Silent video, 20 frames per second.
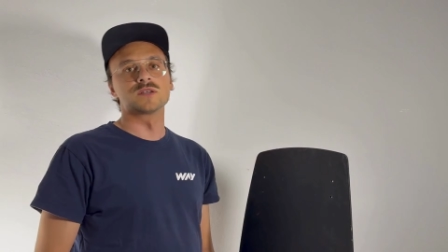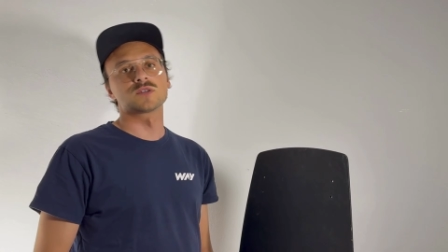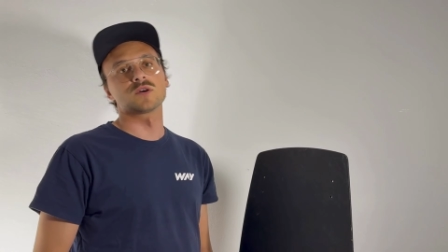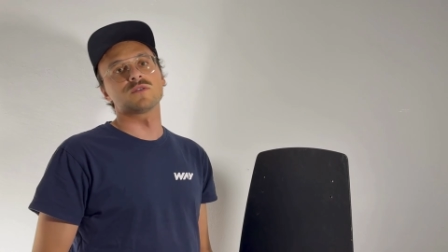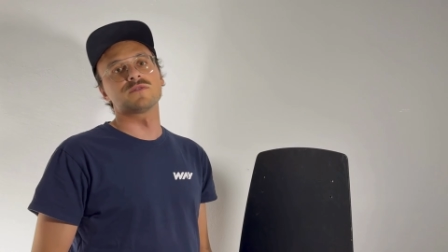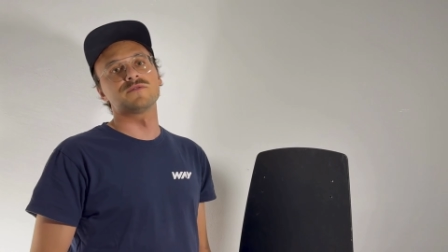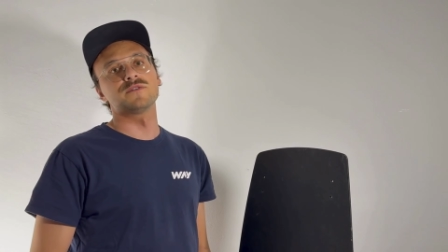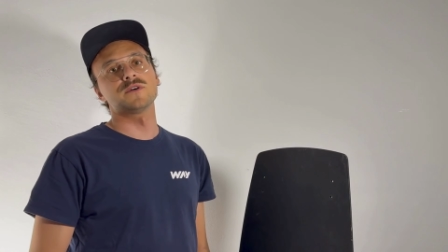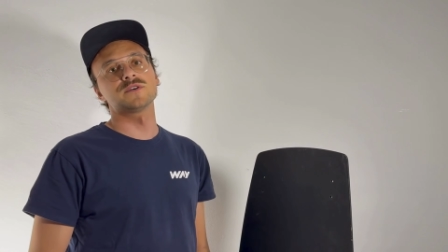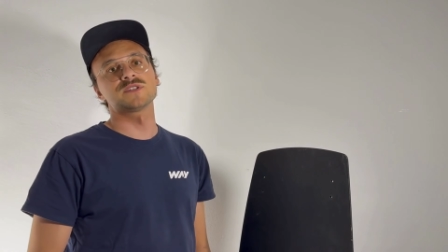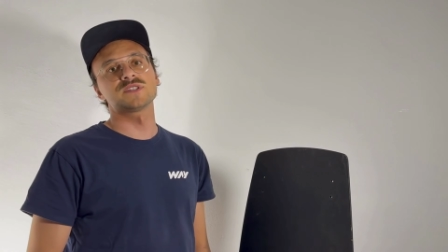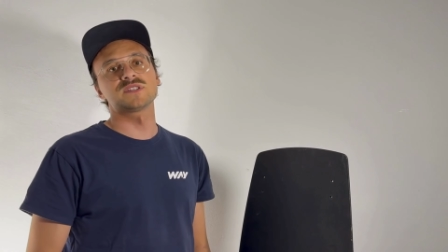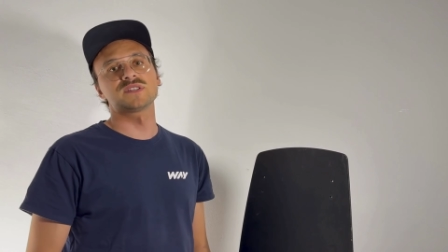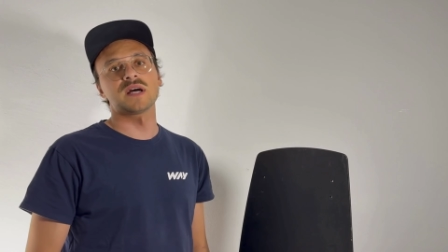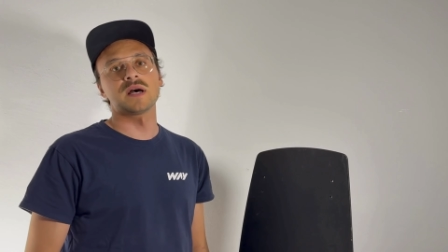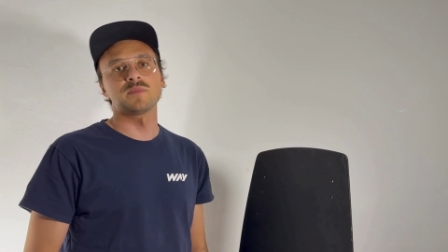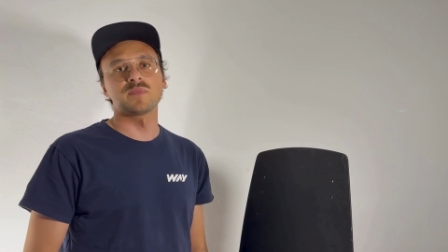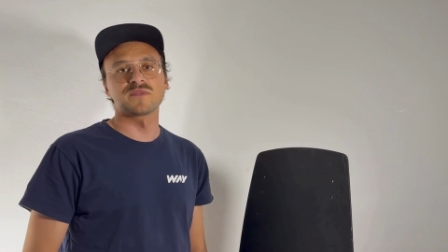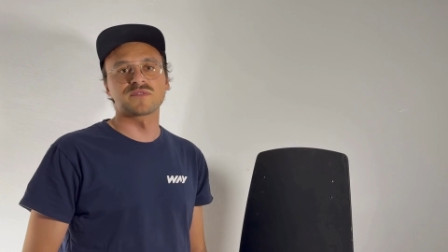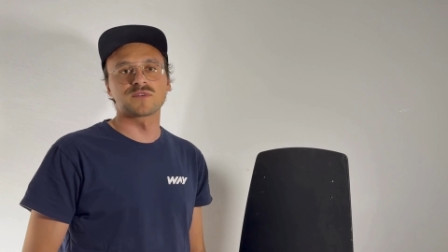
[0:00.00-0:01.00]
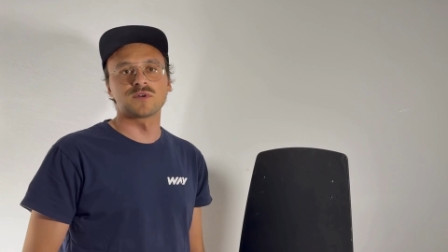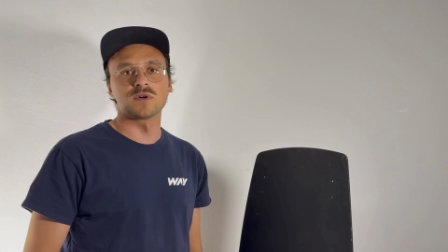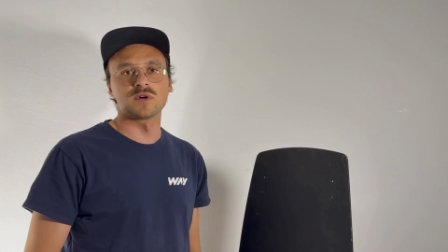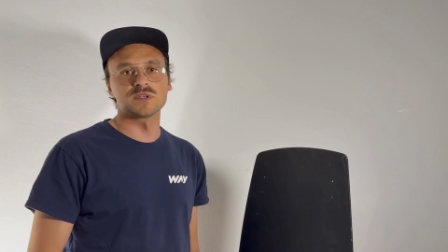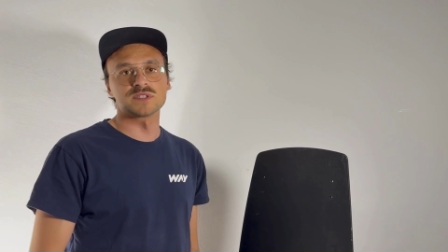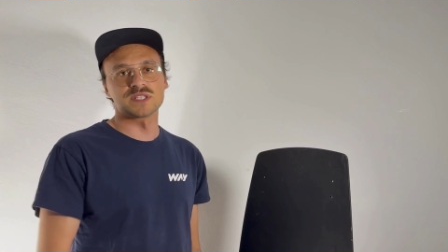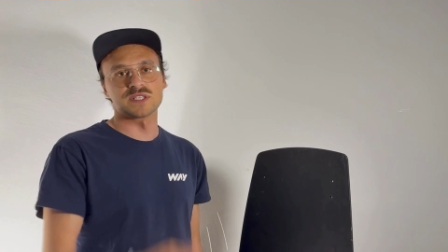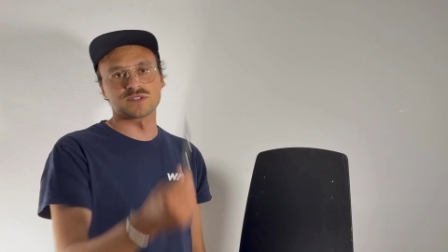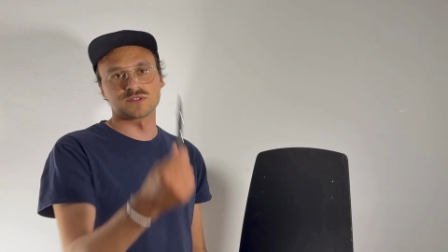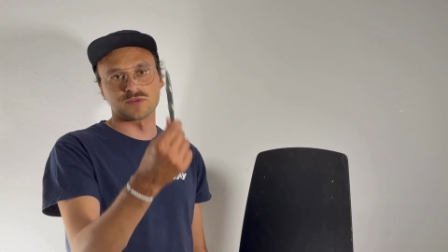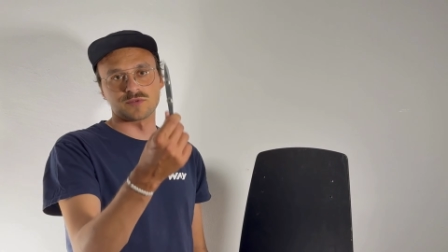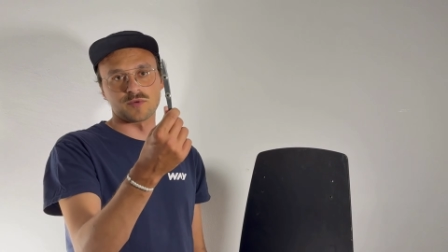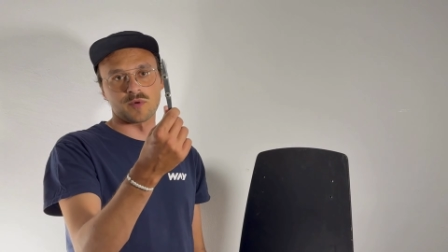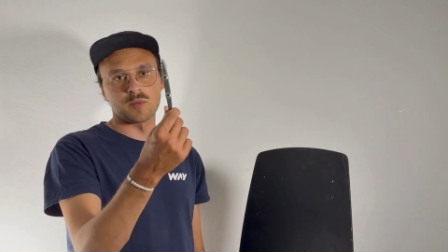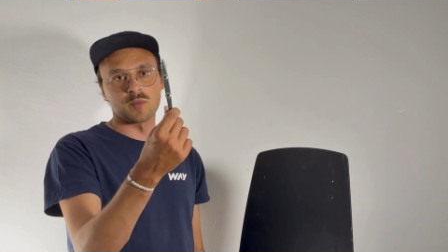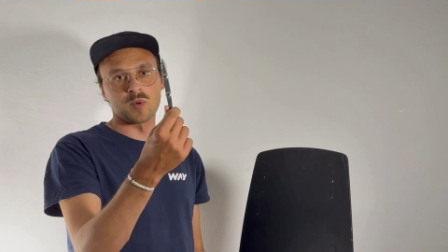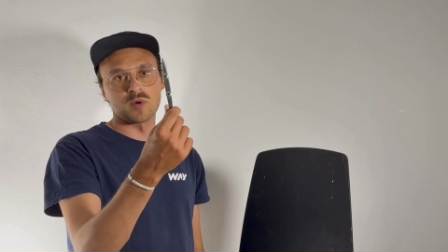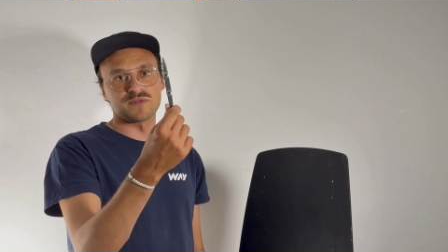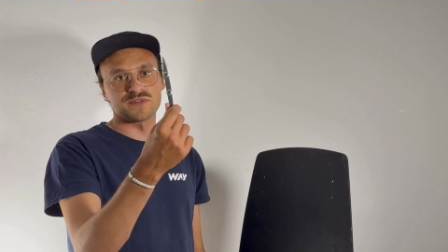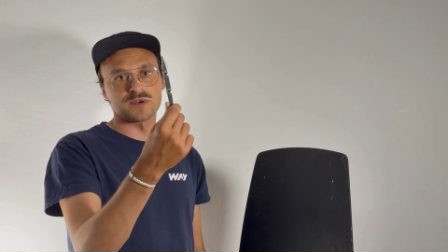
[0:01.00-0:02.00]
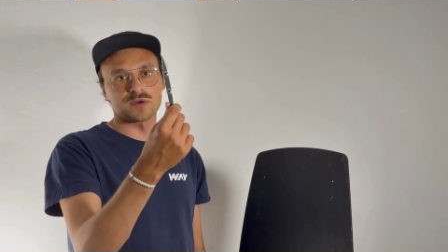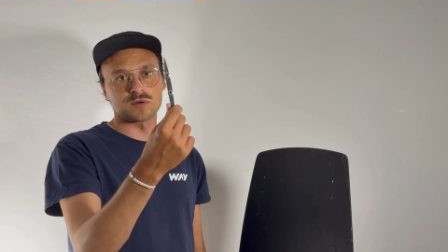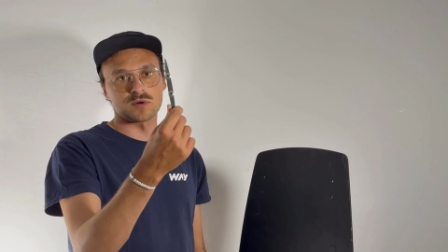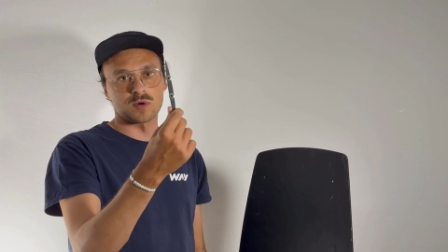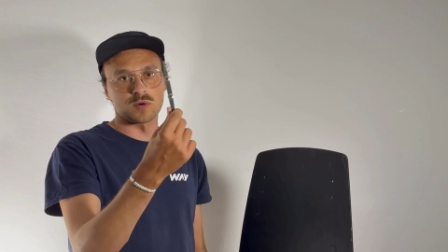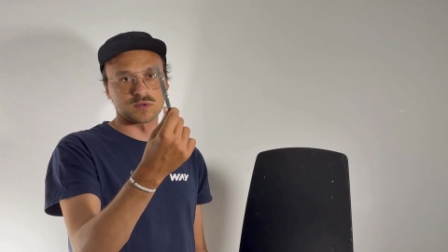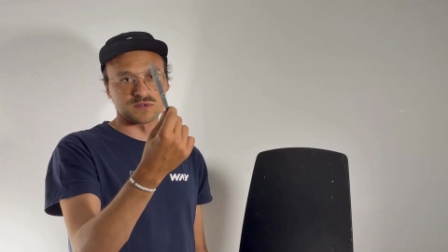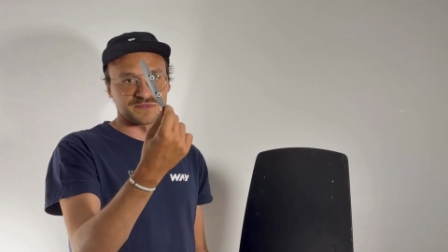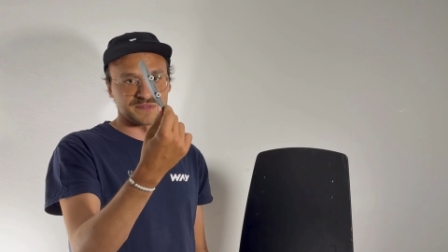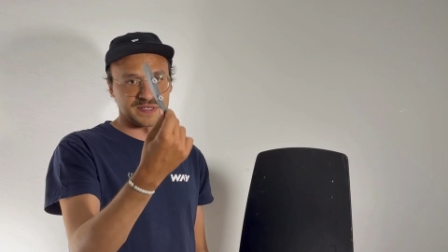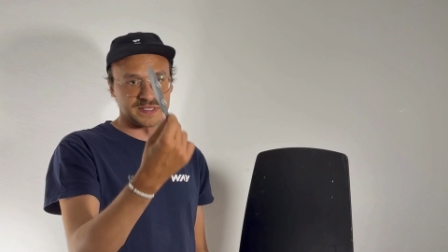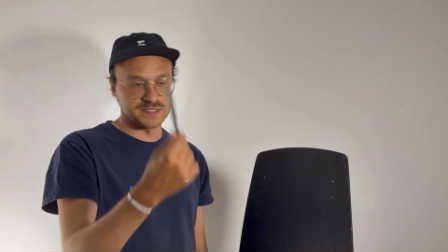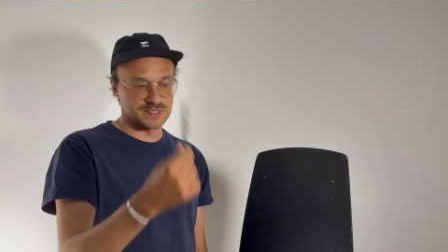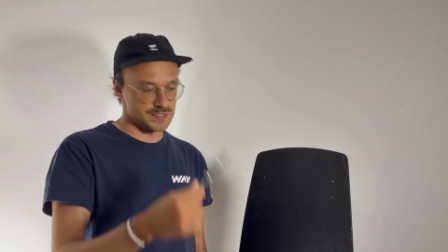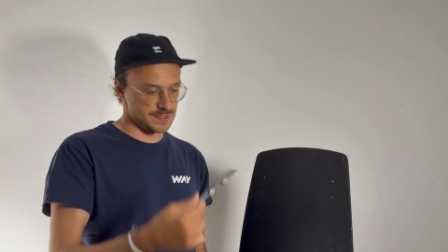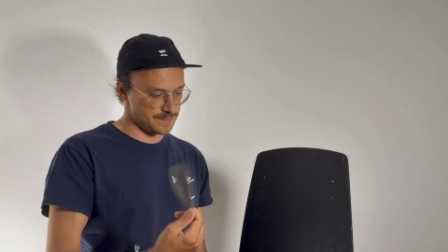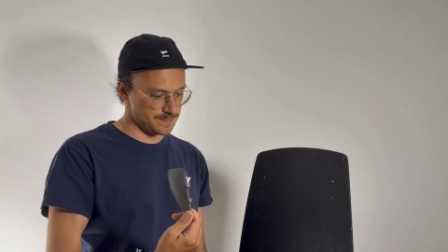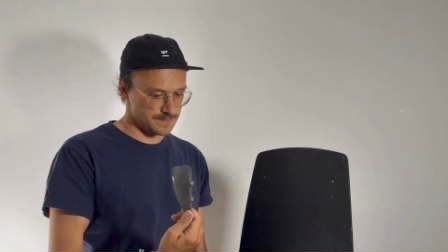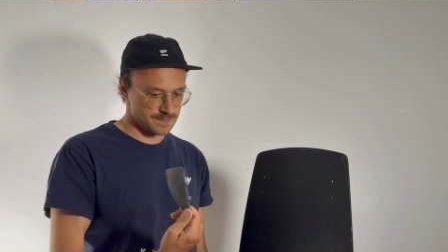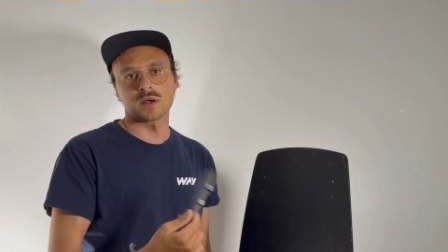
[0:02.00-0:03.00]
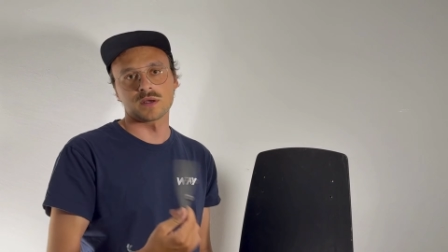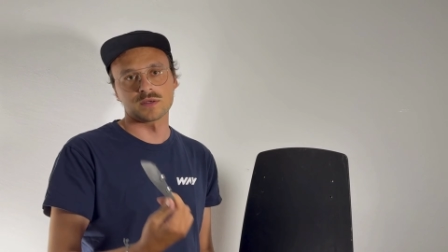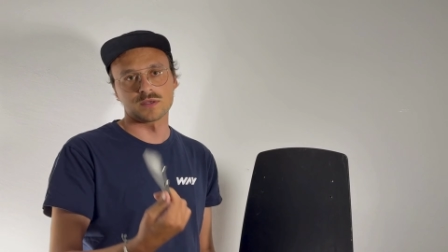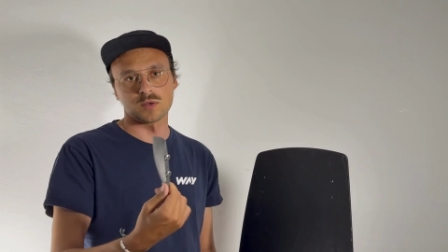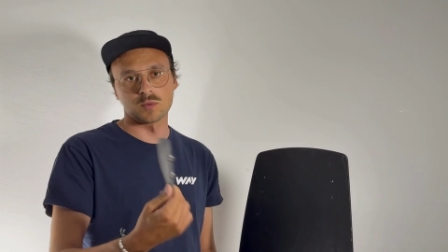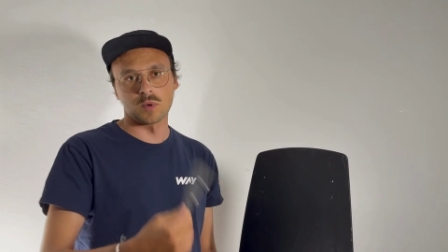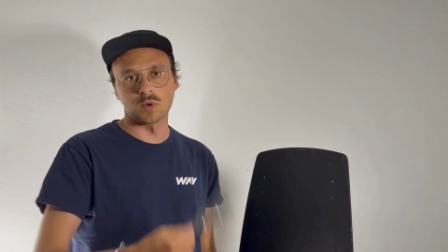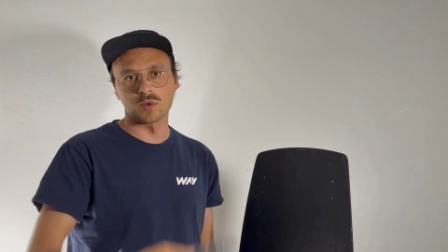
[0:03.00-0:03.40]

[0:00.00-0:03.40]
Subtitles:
So first step, of course, is to remove your old fins. You